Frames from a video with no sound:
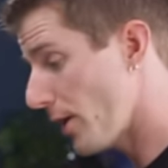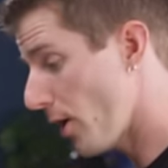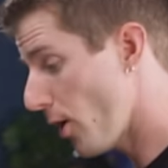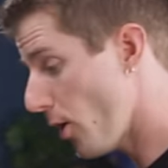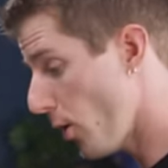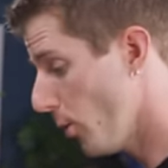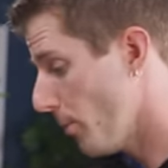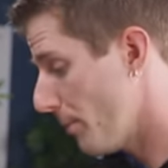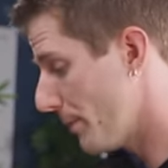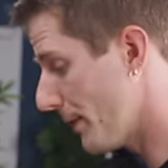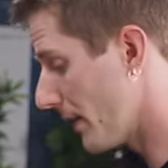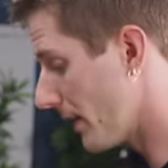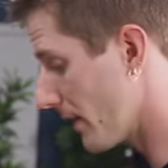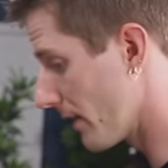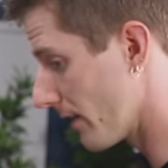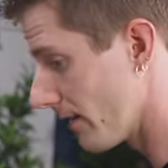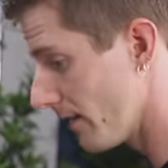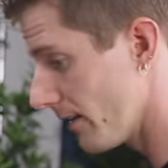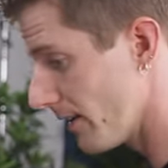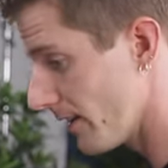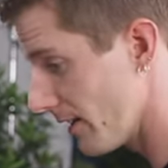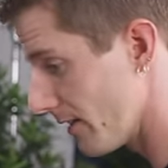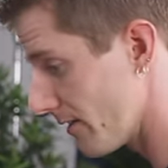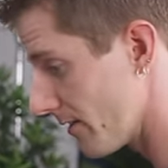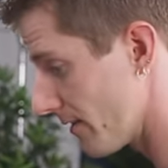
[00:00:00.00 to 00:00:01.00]
hoping
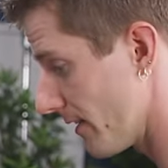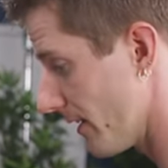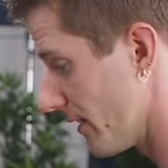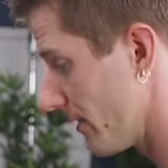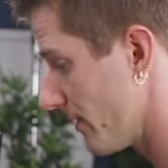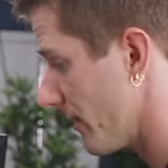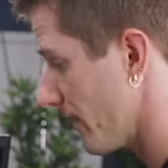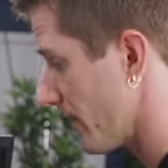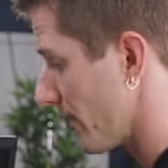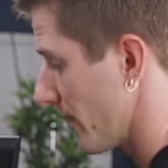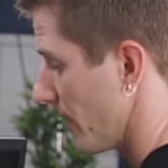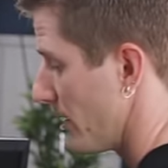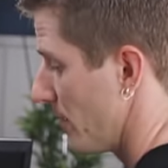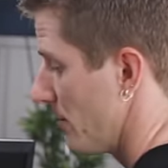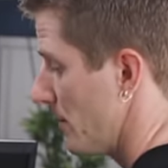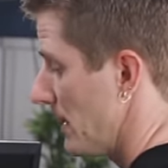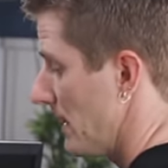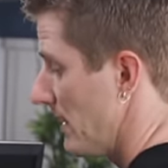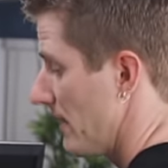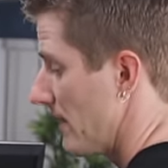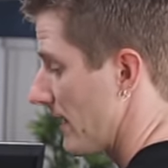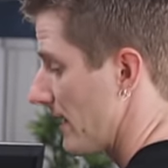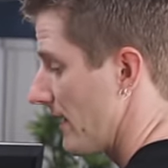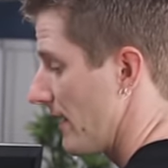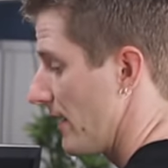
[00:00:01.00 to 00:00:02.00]
is this is gonna
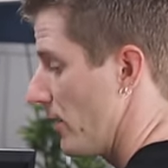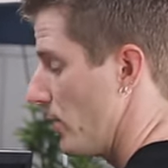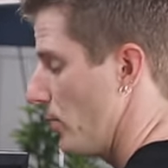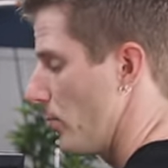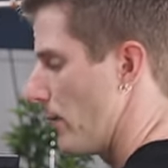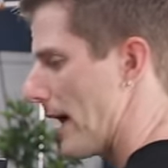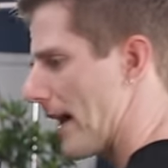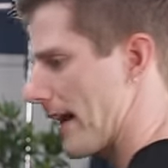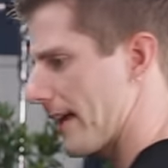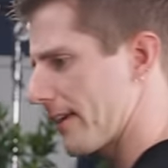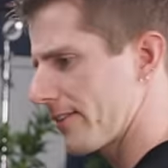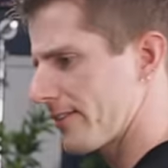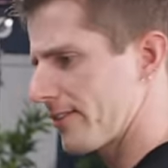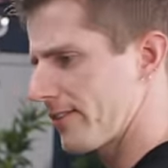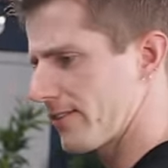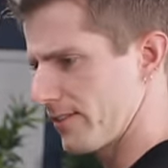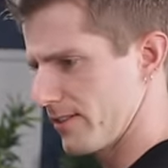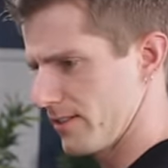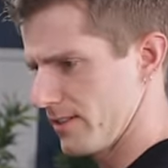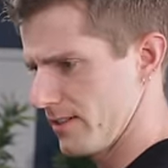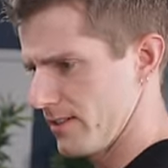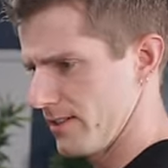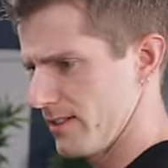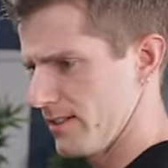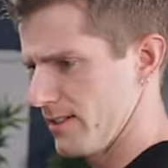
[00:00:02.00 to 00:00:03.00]
be the Q X